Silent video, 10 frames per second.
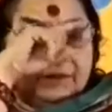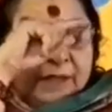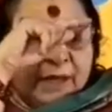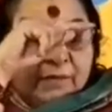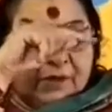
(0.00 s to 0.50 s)

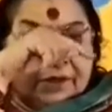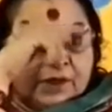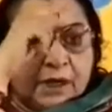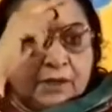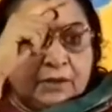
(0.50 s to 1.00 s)
Then we
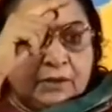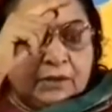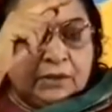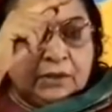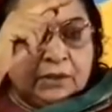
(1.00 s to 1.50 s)
start
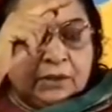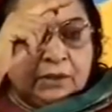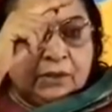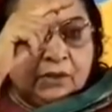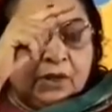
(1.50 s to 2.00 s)

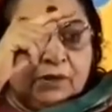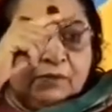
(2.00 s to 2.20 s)
not